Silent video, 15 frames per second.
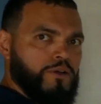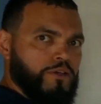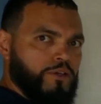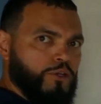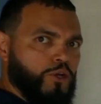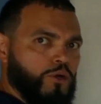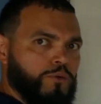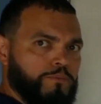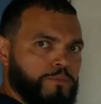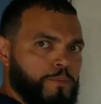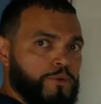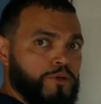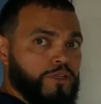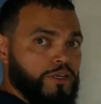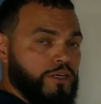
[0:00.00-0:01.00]
you know,
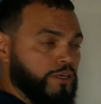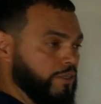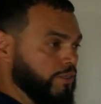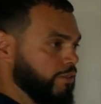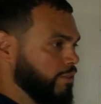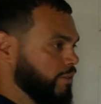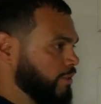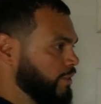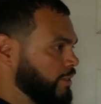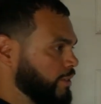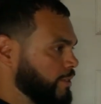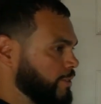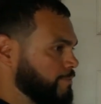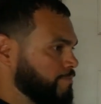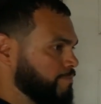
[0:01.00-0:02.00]
remember
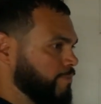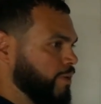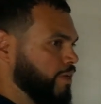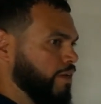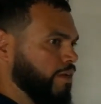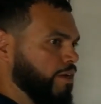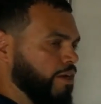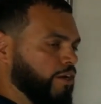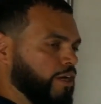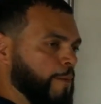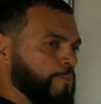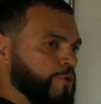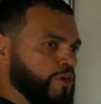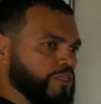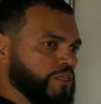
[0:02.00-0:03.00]
a
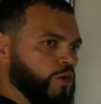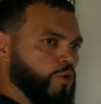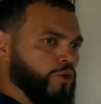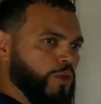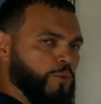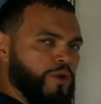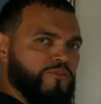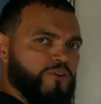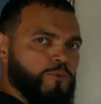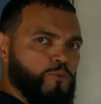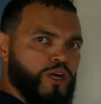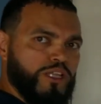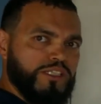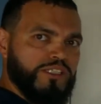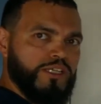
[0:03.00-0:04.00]
couple years ago, they went from
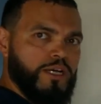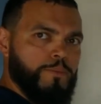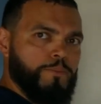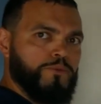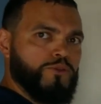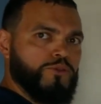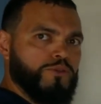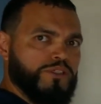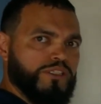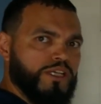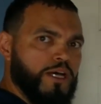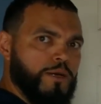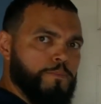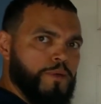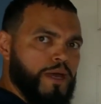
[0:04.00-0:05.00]
what's up to
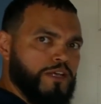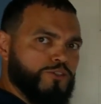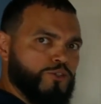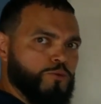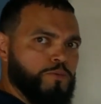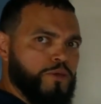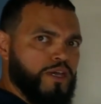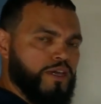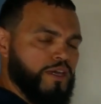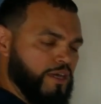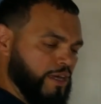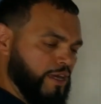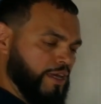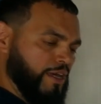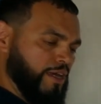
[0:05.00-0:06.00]
sup, S-U-P.
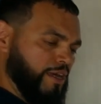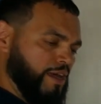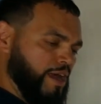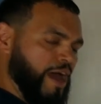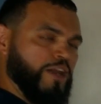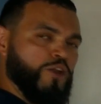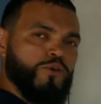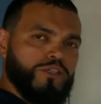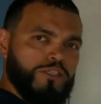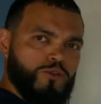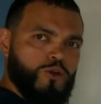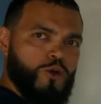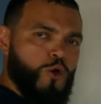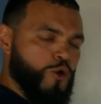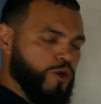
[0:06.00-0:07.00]
I know it's a
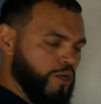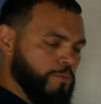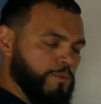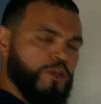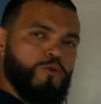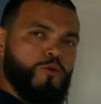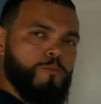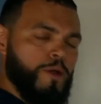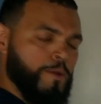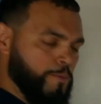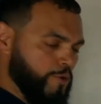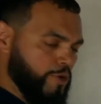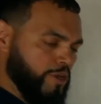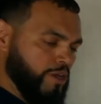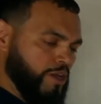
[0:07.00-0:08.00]
little corny, but you
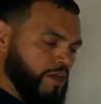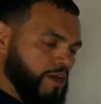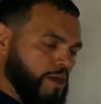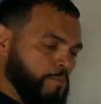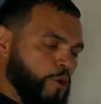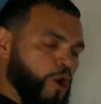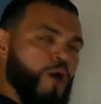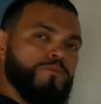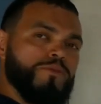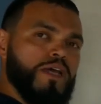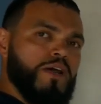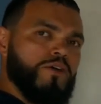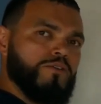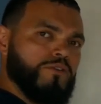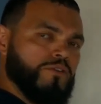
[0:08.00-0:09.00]
remember it. Palm
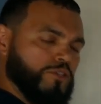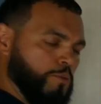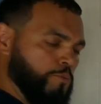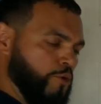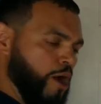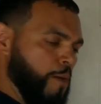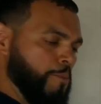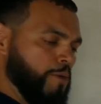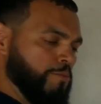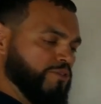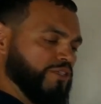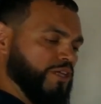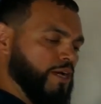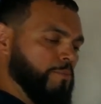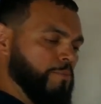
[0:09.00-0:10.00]
down to palm up,
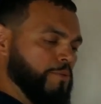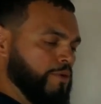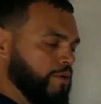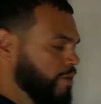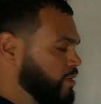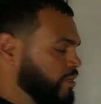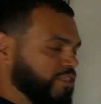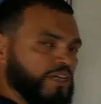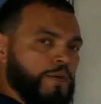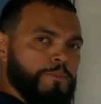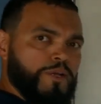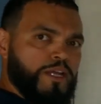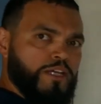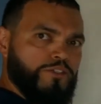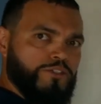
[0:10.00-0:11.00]

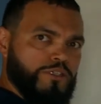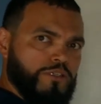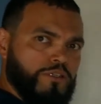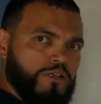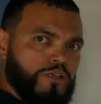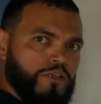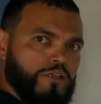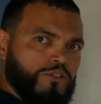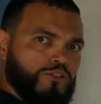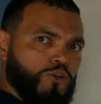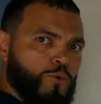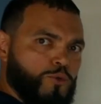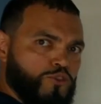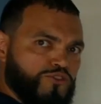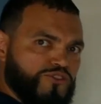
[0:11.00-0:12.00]
supination. So
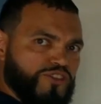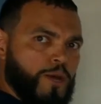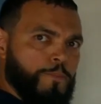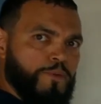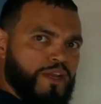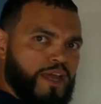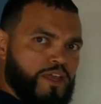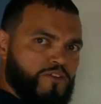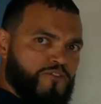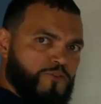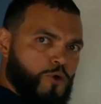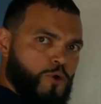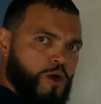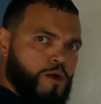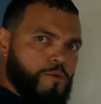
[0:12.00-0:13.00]
when you supinate your
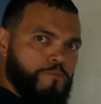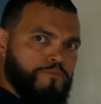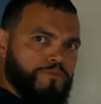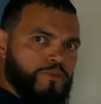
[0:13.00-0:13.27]
forearm,